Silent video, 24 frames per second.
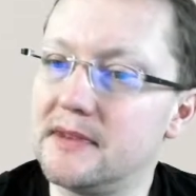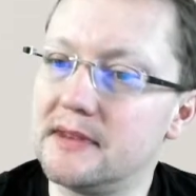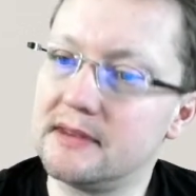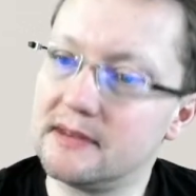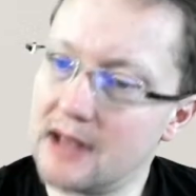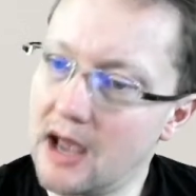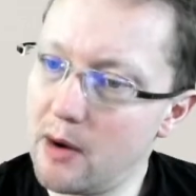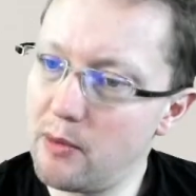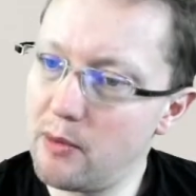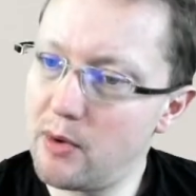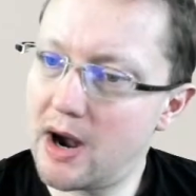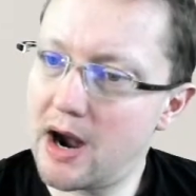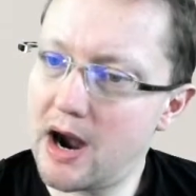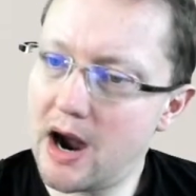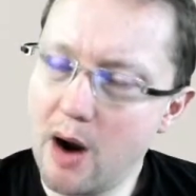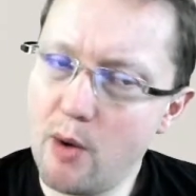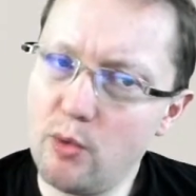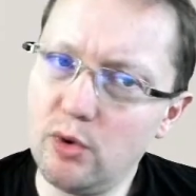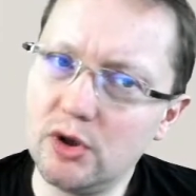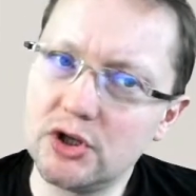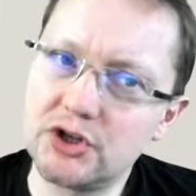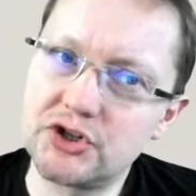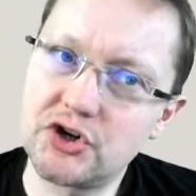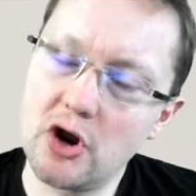I
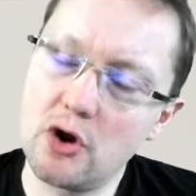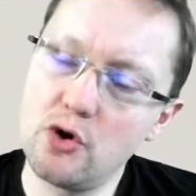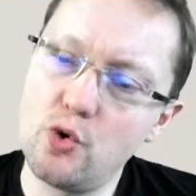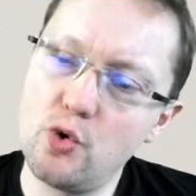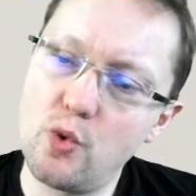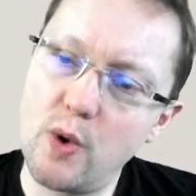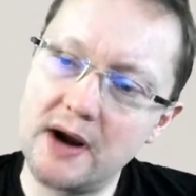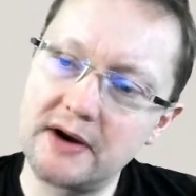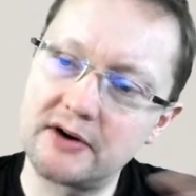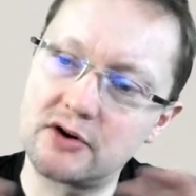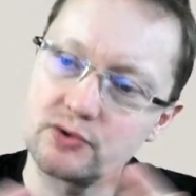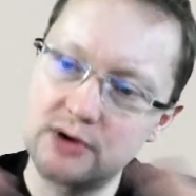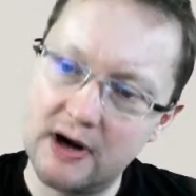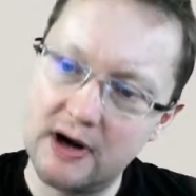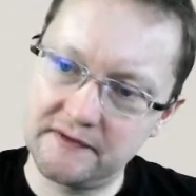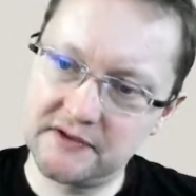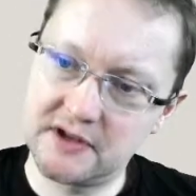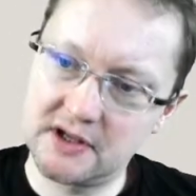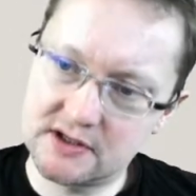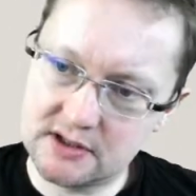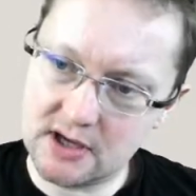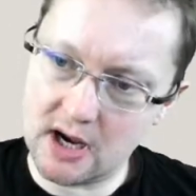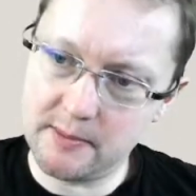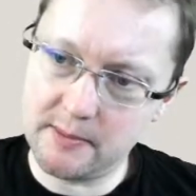will show you one graph that
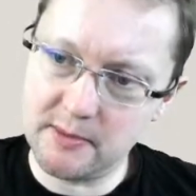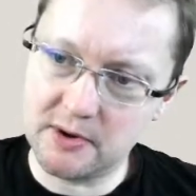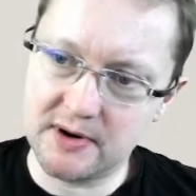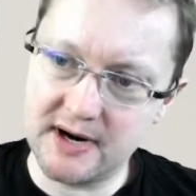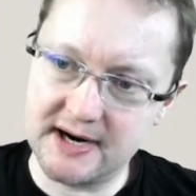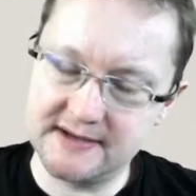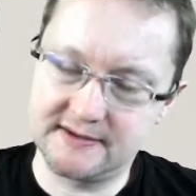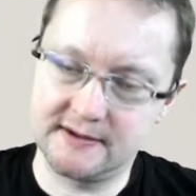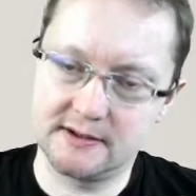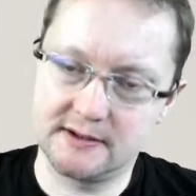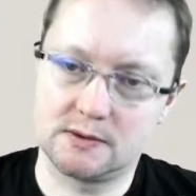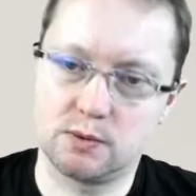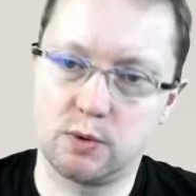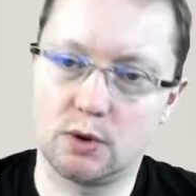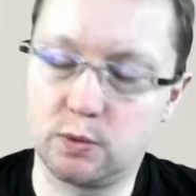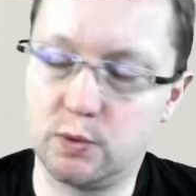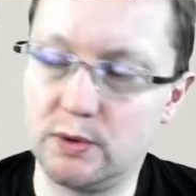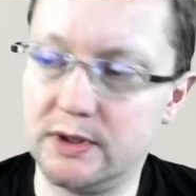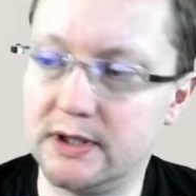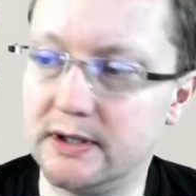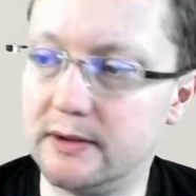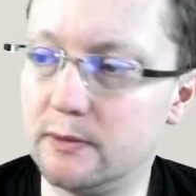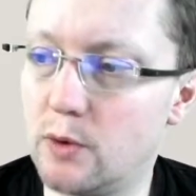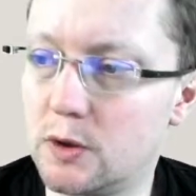summarizes what
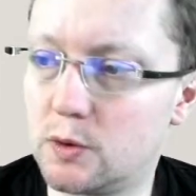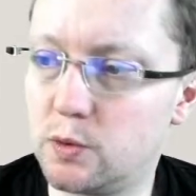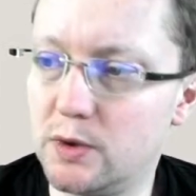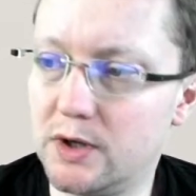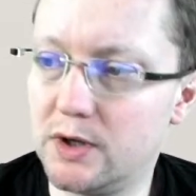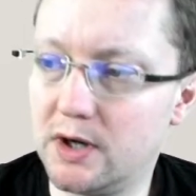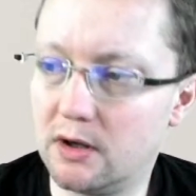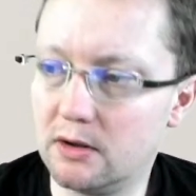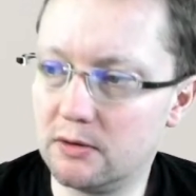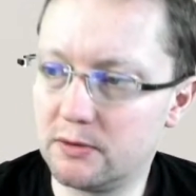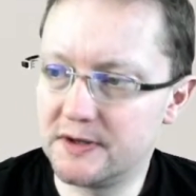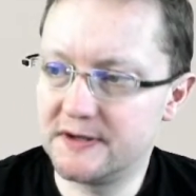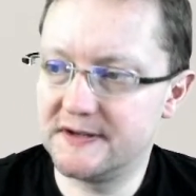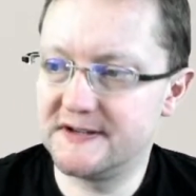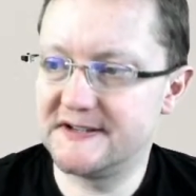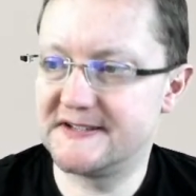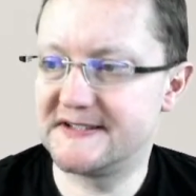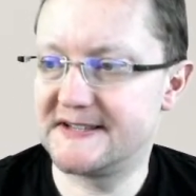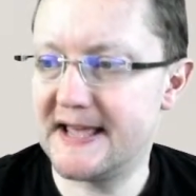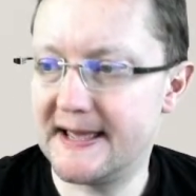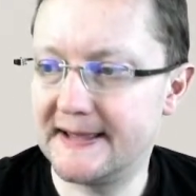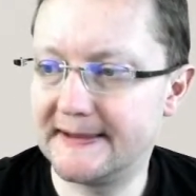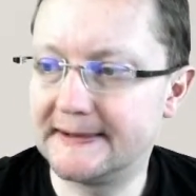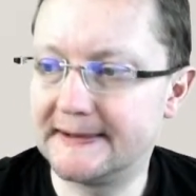we already
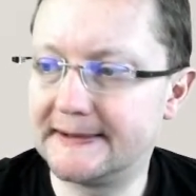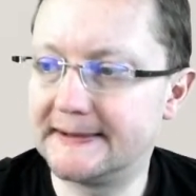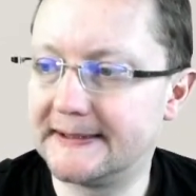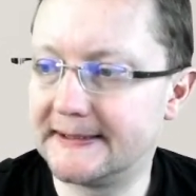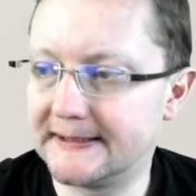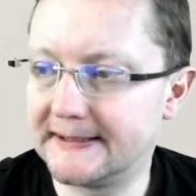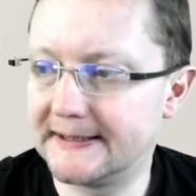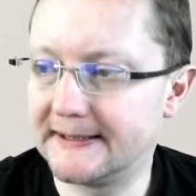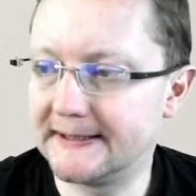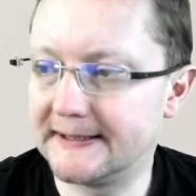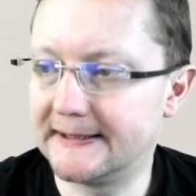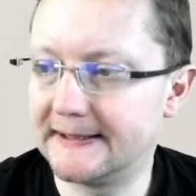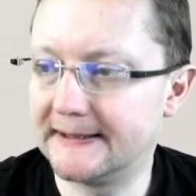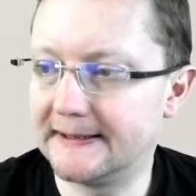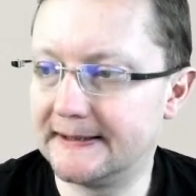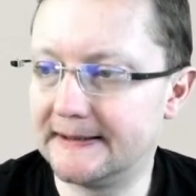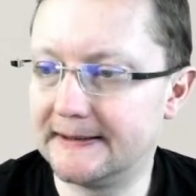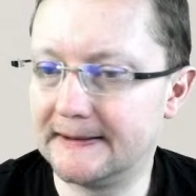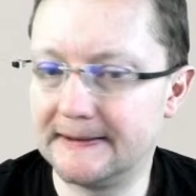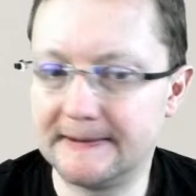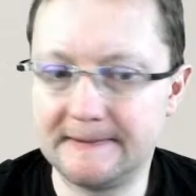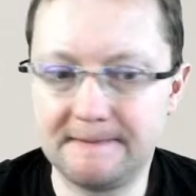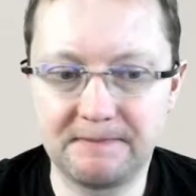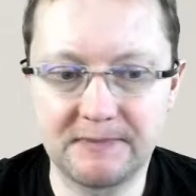said
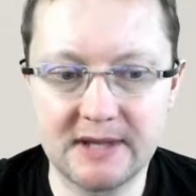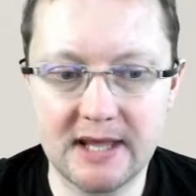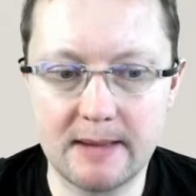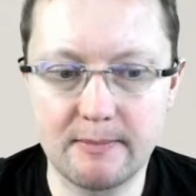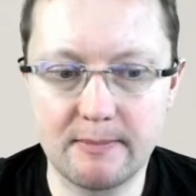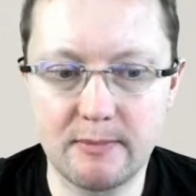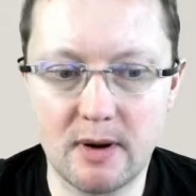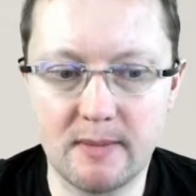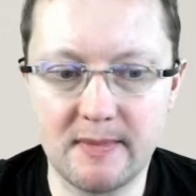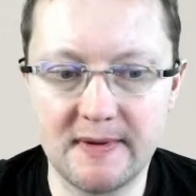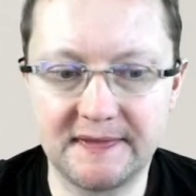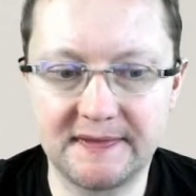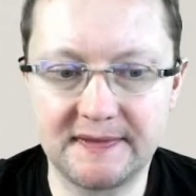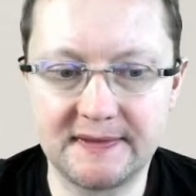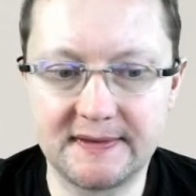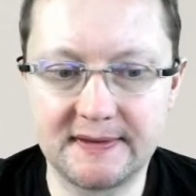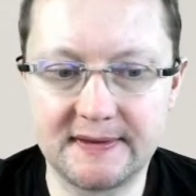a moment.